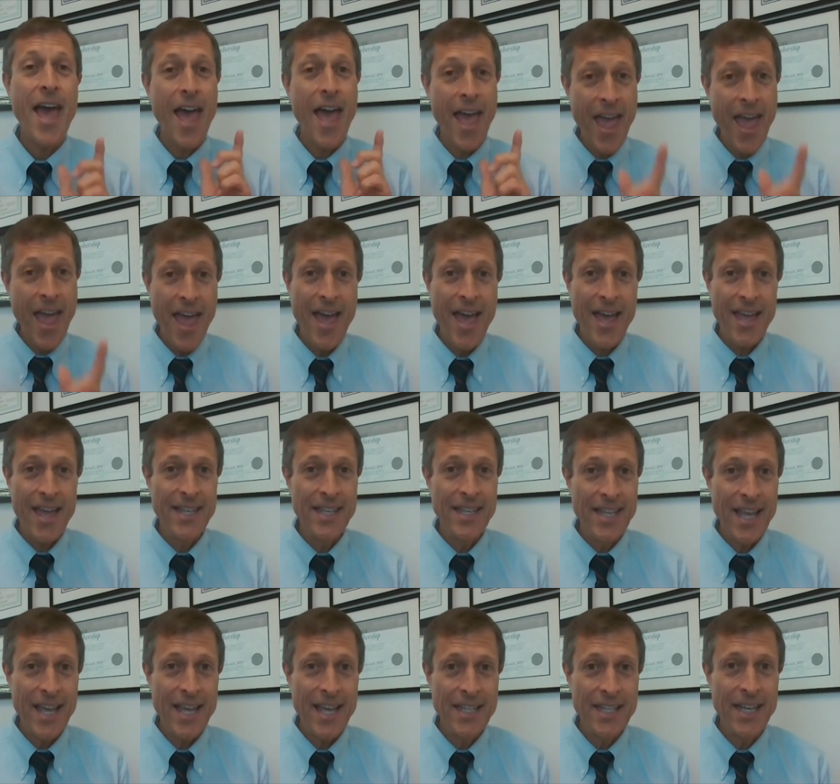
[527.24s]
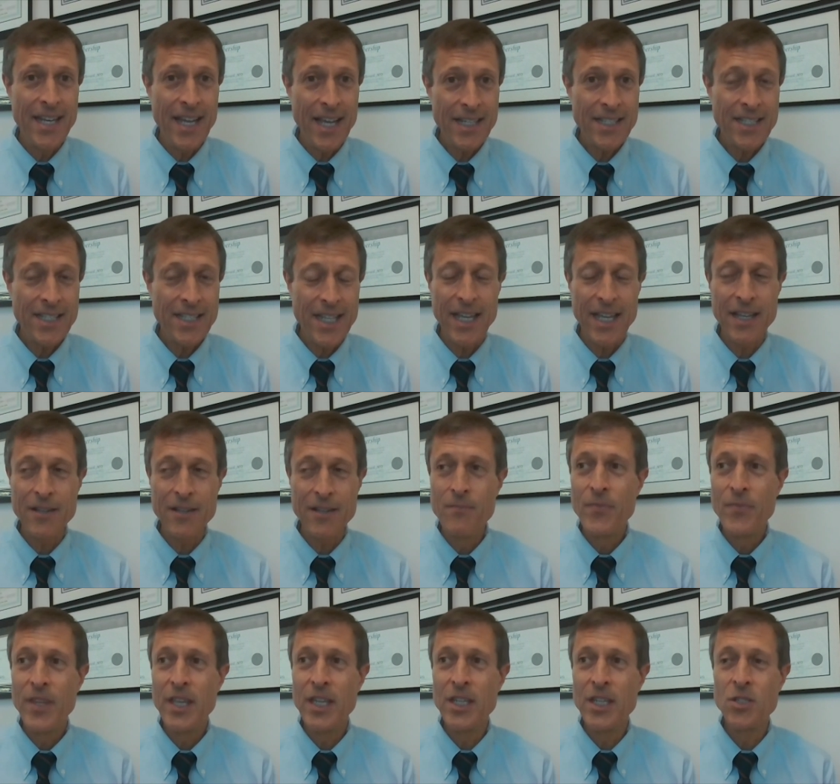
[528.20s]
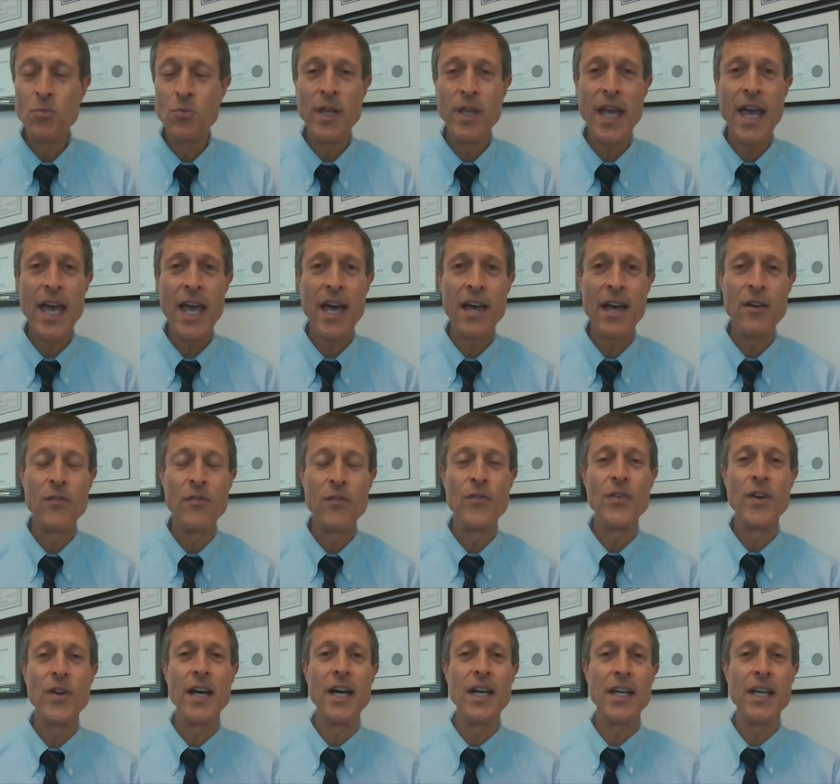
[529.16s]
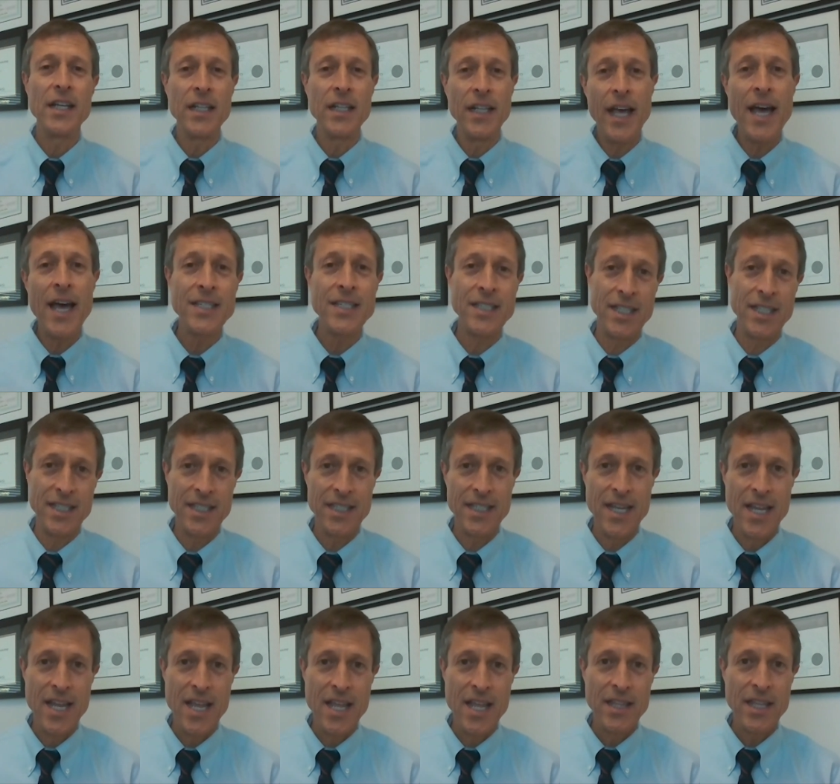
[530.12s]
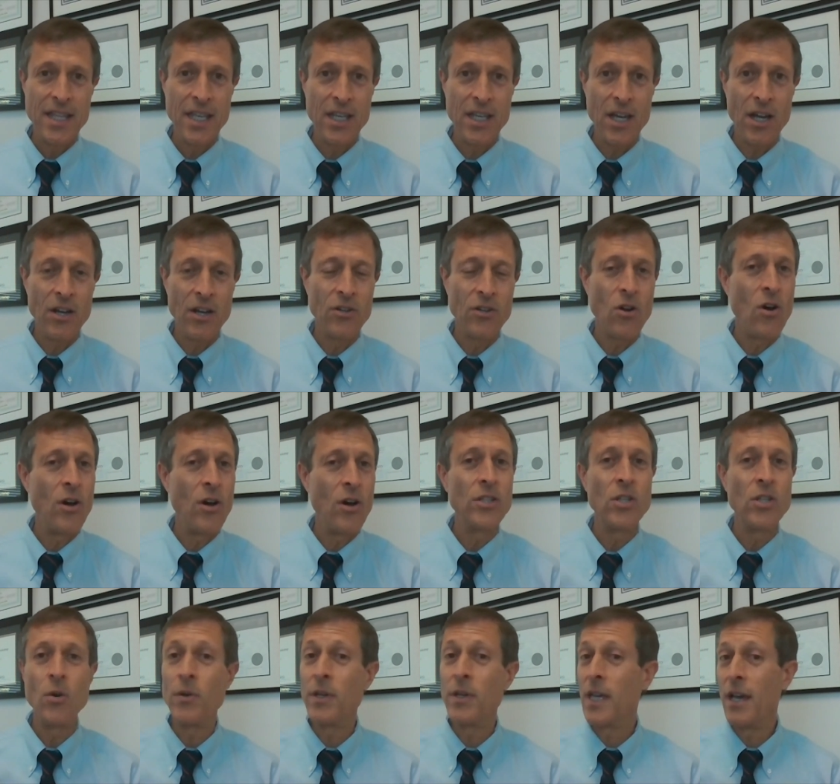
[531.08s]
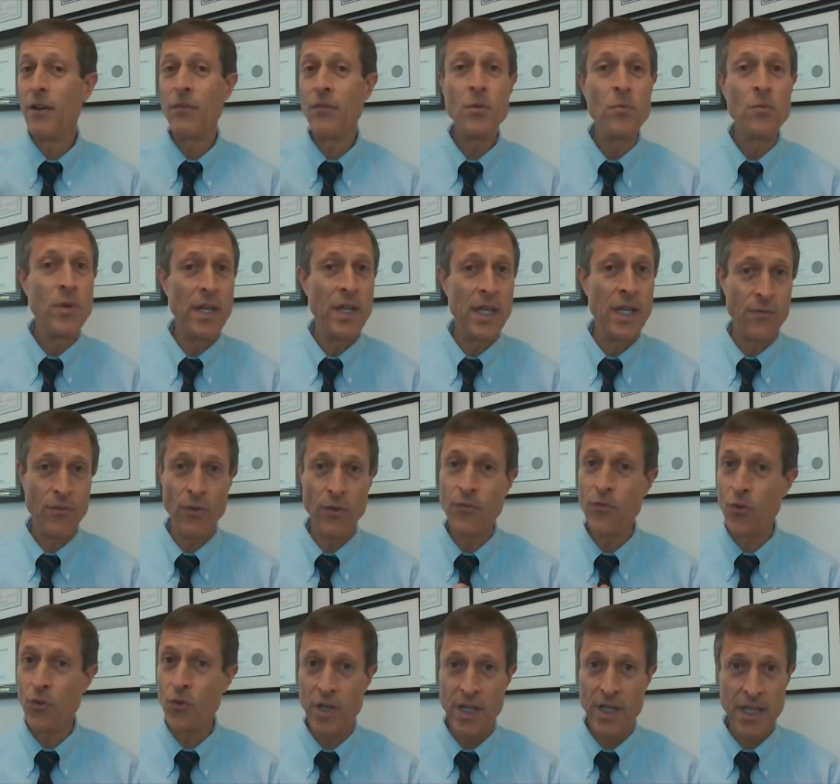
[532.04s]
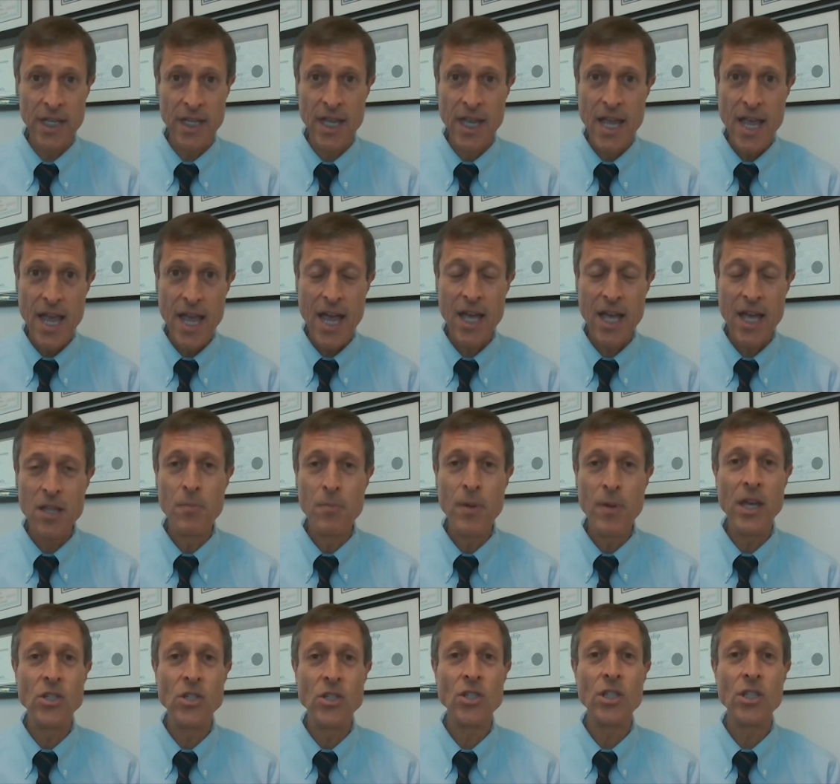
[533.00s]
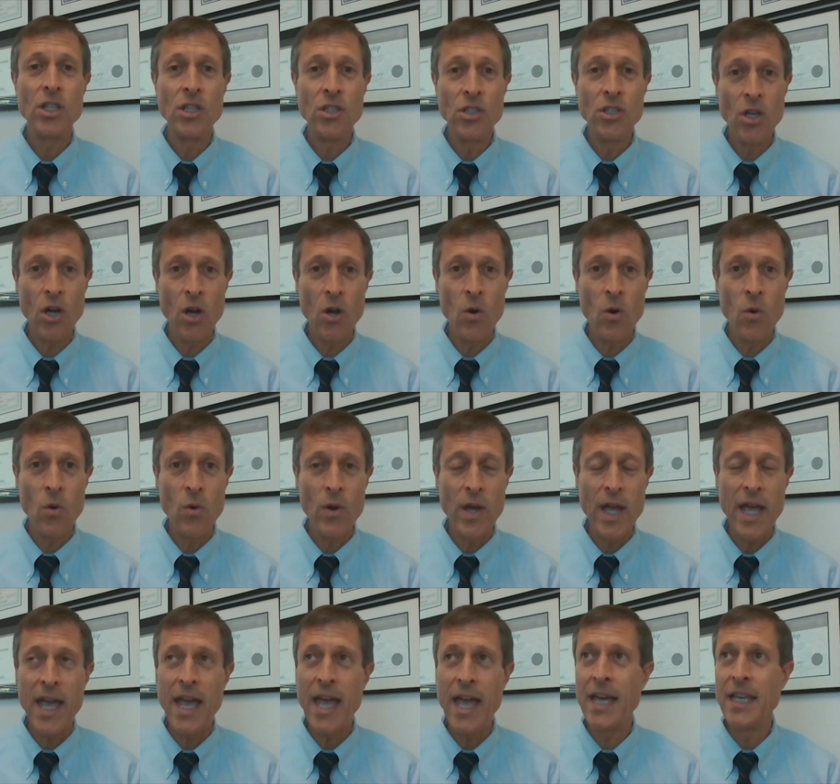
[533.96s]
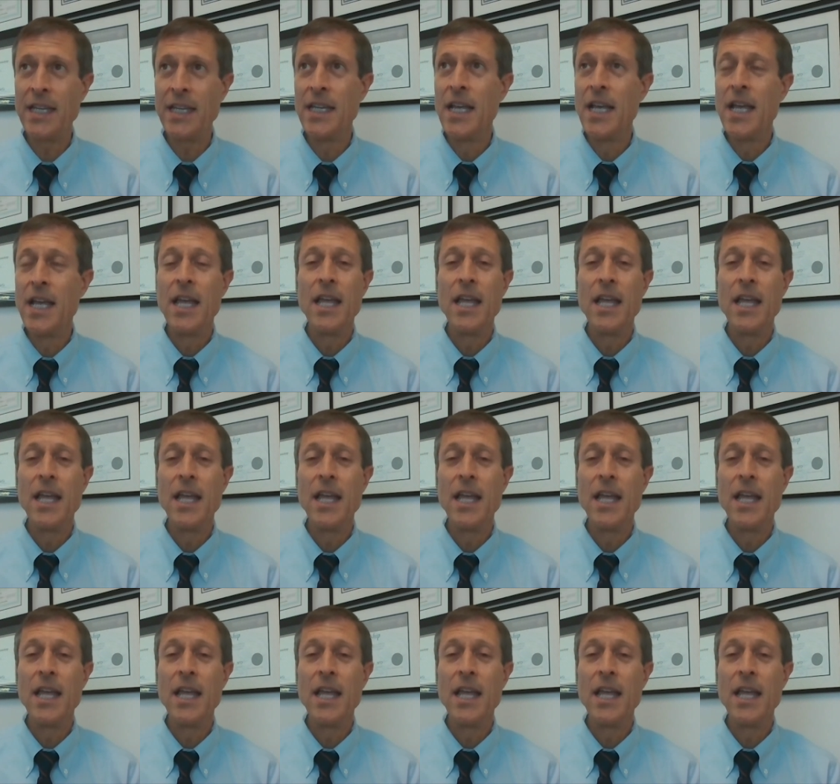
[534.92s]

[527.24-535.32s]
And then the next thing is we have classes that are ongoing every week for free, and the patient can go, and